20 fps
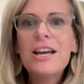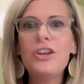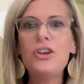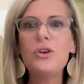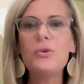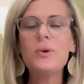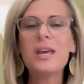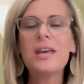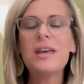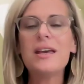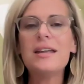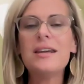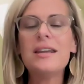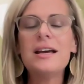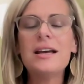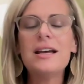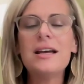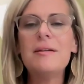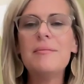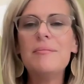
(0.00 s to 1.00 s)
You
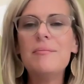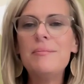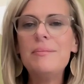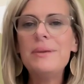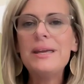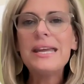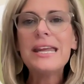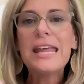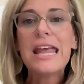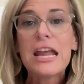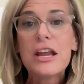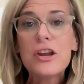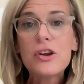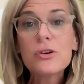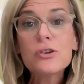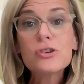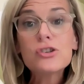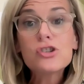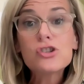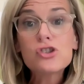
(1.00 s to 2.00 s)
can mitigate
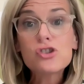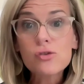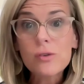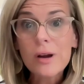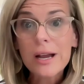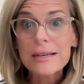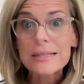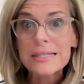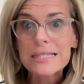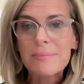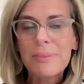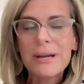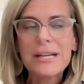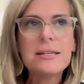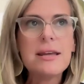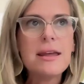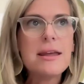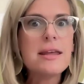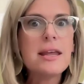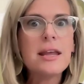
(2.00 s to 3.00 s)
your stress by
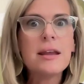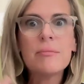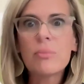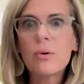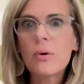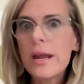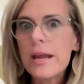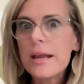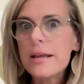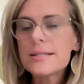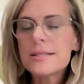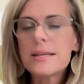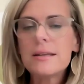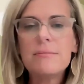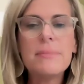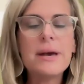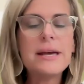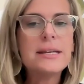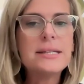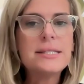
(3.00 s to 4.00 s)
taking breaks
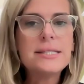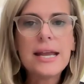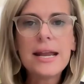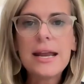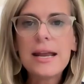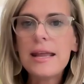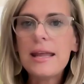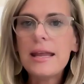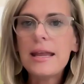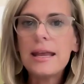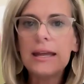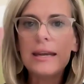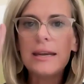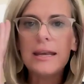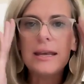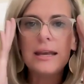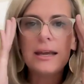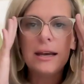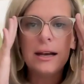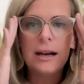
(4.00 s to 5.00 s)
and meditating
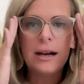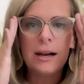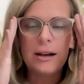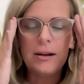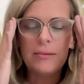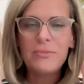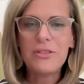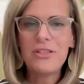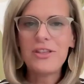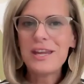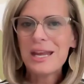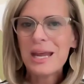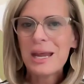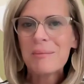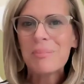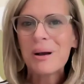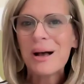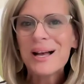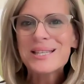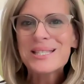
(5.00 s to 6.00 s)
and
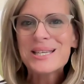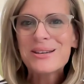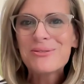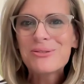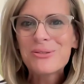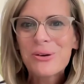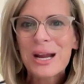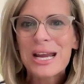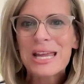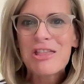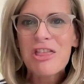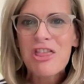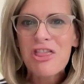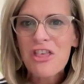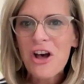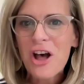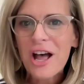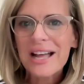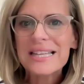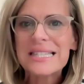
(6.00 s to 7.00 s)
thinking positive, great
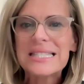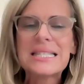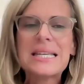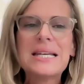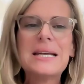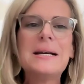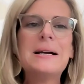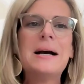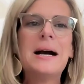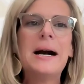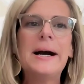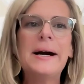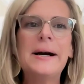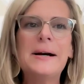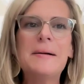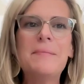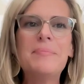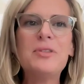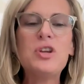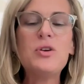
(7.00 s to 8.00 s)
thoughts.
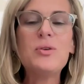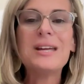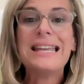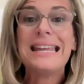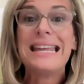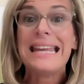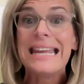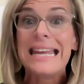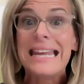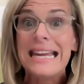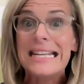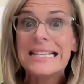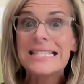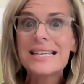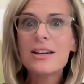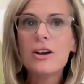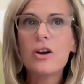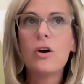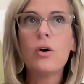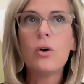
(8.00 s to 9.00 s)
You can
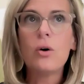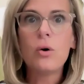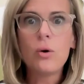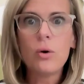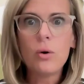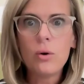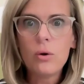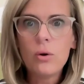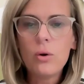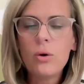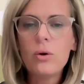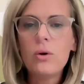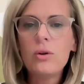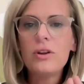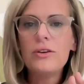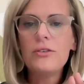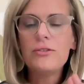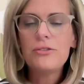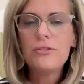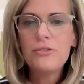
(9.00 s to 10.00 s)
eat
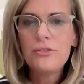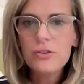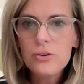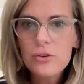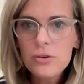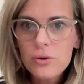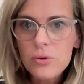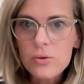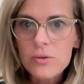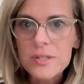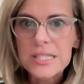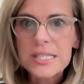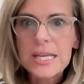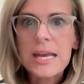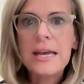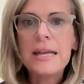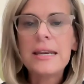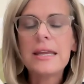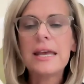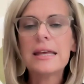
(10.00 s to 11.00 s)
whole foods
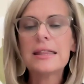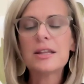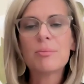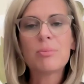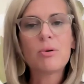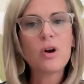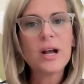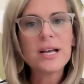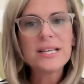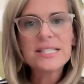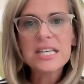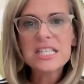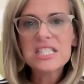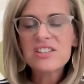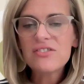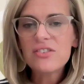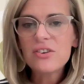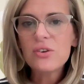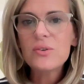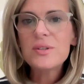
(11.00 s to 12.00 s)
and get the
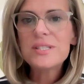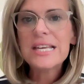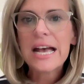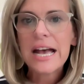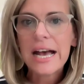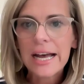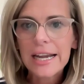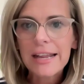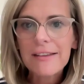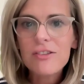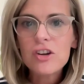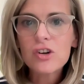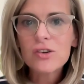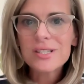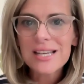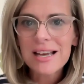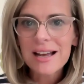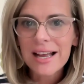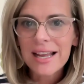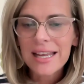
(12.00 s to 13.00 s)
processed foods out of your
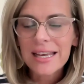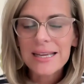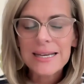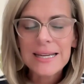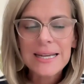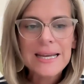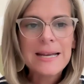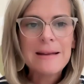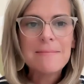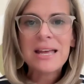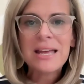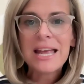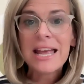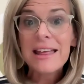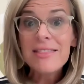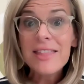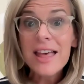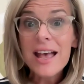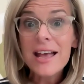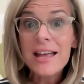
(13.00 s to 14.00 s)
diet.
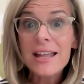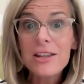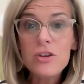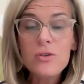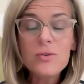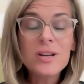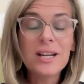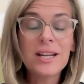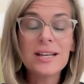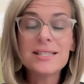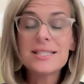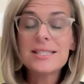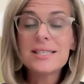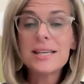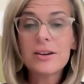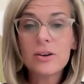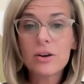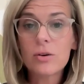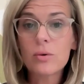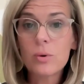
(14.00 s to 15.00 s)
And then you can
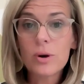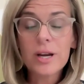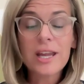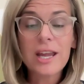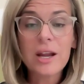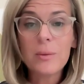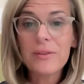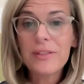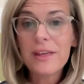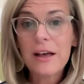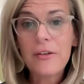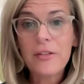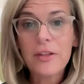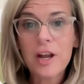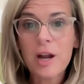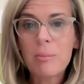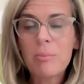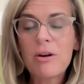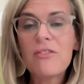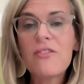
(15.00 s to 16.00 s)
consider working with a
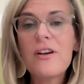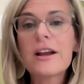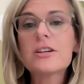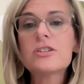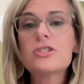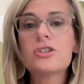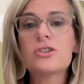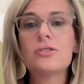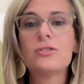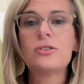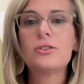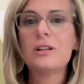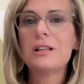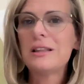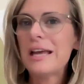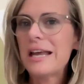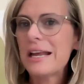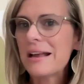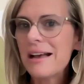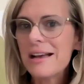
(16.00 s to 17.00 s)
healthcare professional
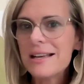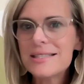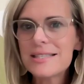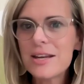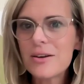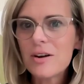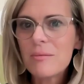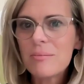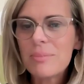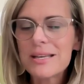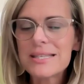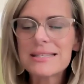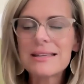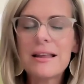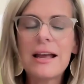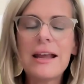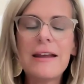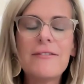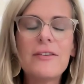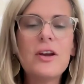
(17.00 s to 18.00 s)
like us here at Best
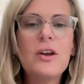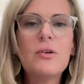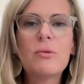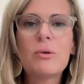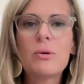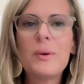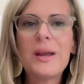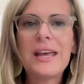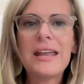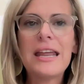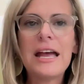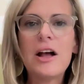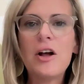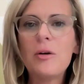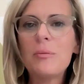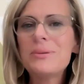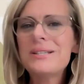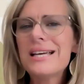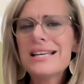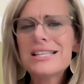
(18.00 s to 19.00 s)
Life, where we can
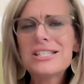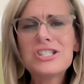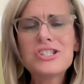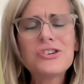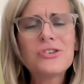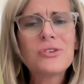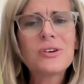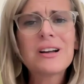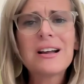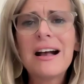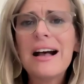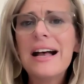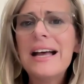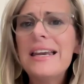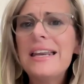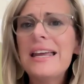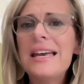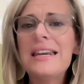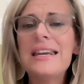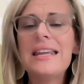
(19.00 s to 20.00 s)
help test your
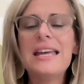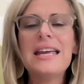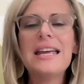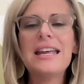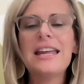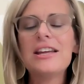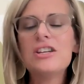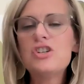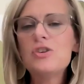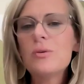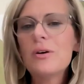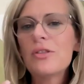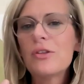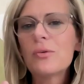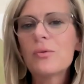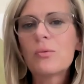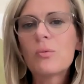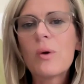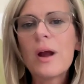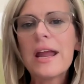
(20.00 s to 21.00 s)
gut and get you on
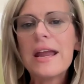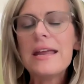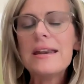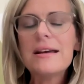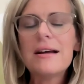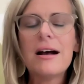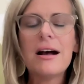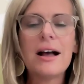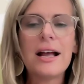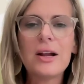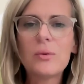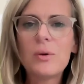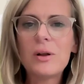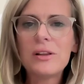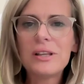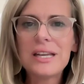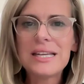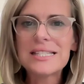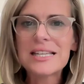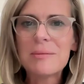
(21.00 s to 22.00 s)
the right high
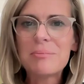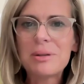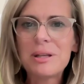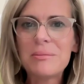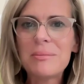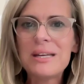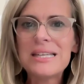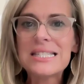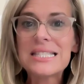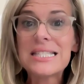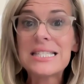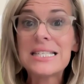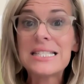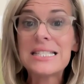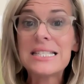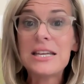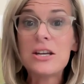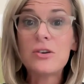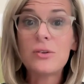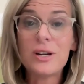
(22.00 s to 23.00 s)
quality supplements to
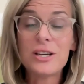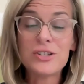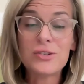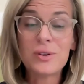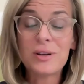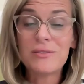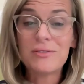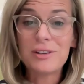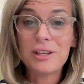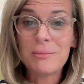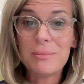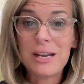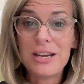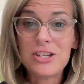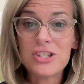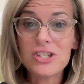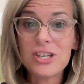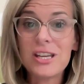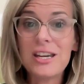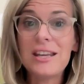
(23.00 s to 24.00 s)
decrease your
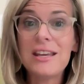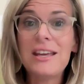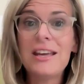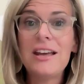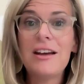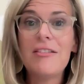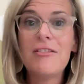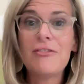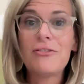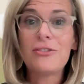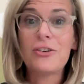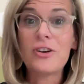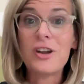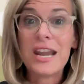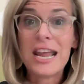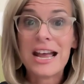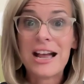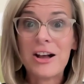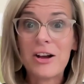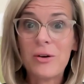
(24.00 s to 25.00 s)
inflammation for
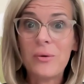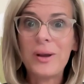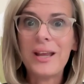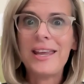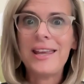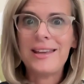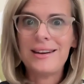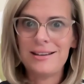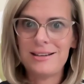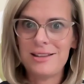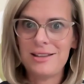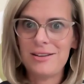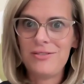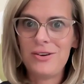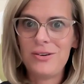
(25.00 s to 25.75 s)
now and into the